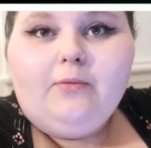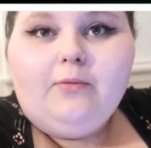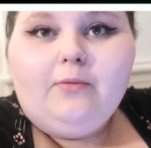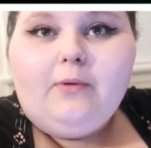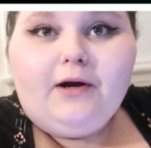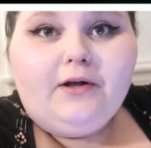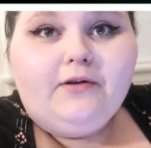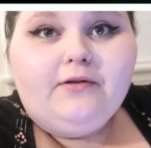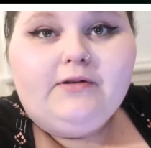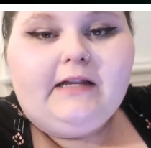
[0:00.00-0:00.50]

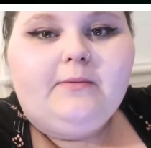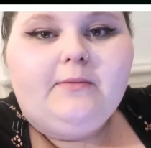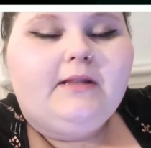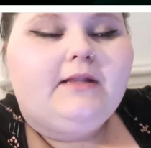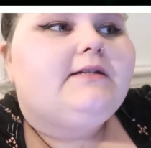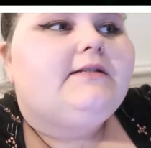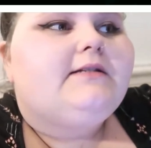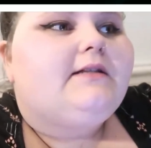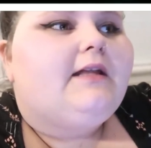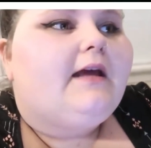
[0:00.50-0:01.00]
Why are you telling me
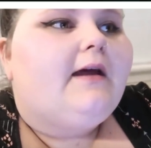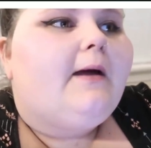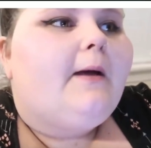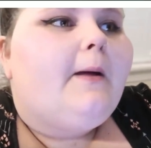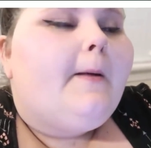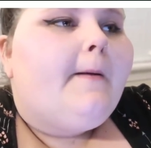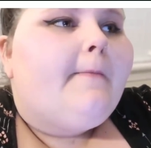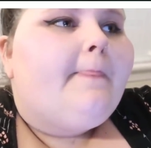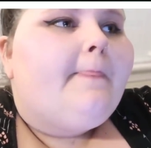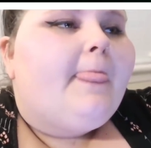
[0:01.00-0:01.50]
this? Like,
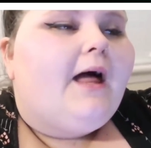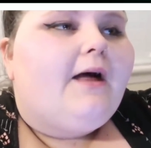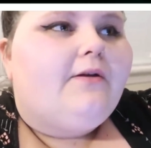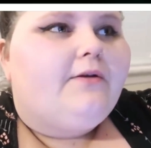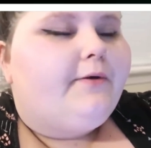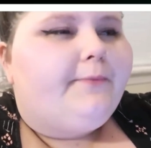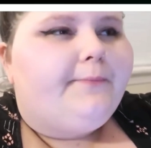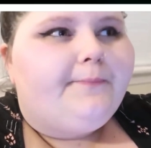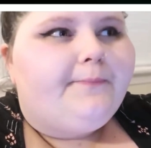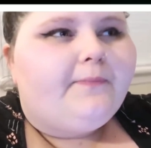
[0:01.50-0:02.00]
I don't
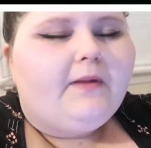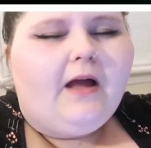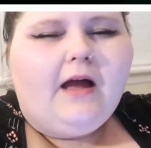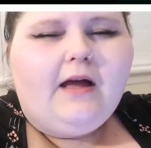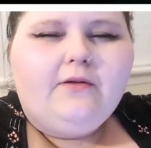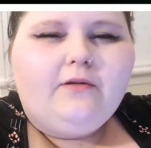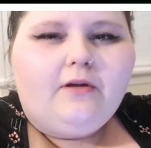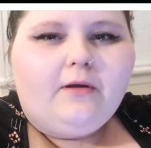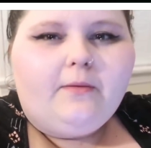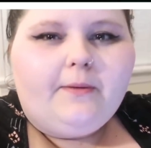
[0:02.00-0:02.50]
know. I
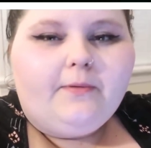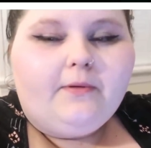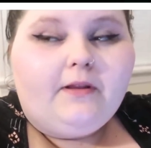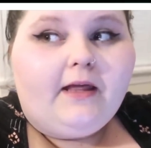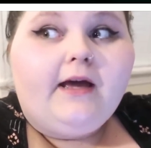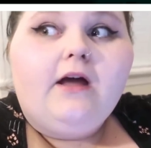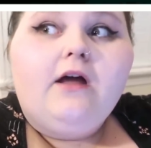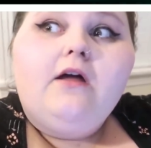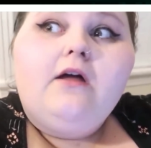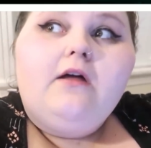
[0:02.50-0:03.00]
know a lot of people are,
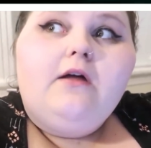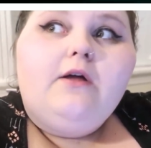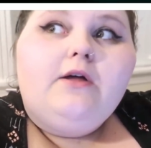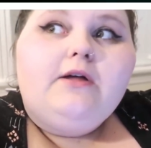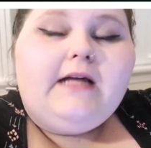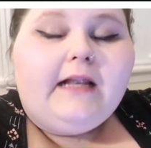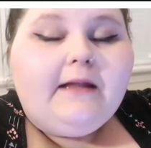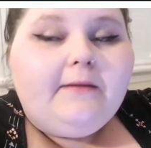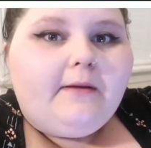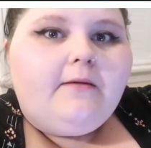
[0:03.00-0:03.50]
like,
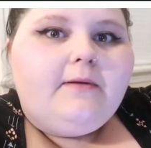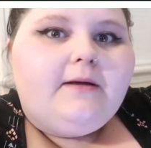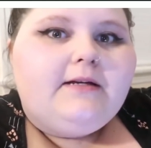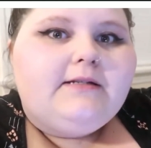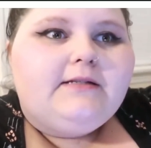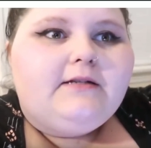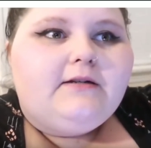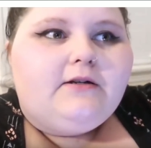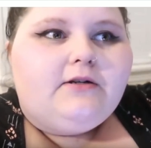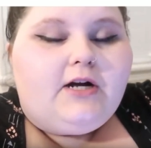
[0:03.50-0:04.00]
telling me
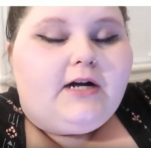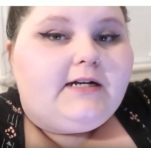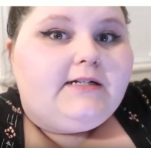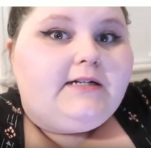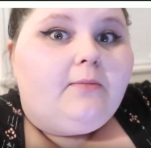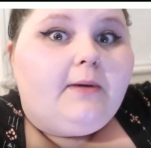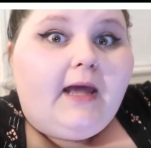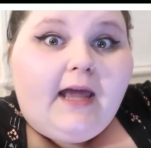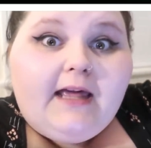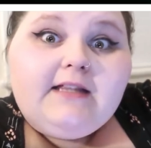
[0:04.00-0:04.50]
because they're trying to
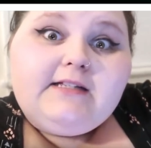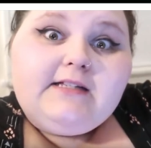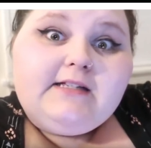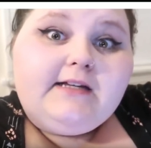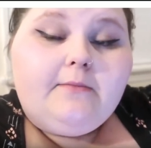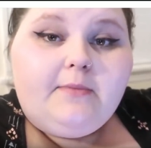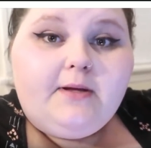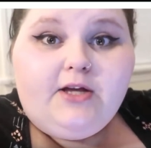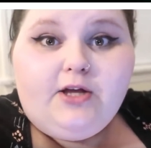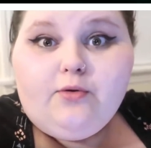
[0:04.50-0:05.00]
tell me, hey, this is
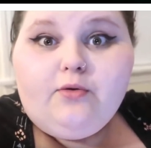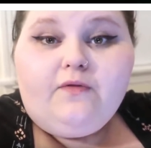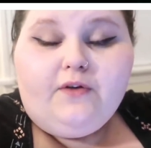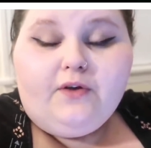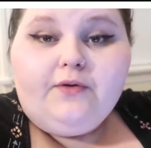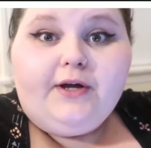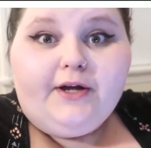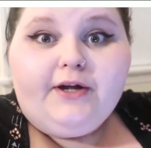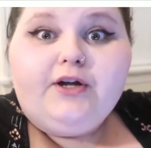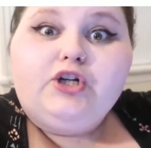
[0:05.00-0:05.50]
going to be you if you
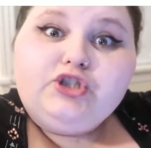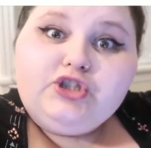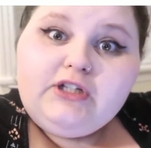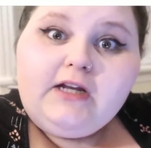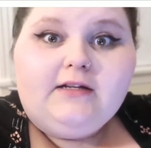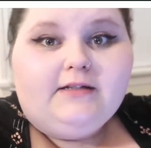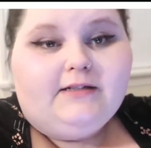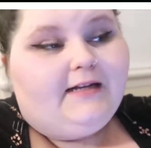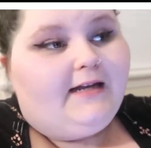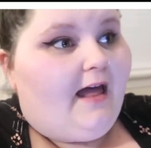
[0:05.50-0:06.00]
don't get your
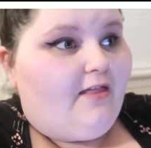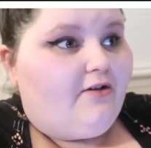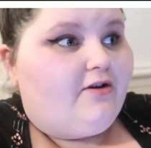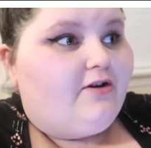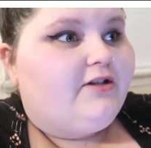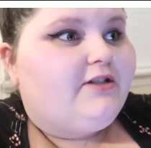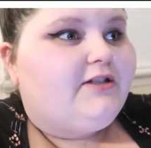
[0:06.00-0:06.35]
together.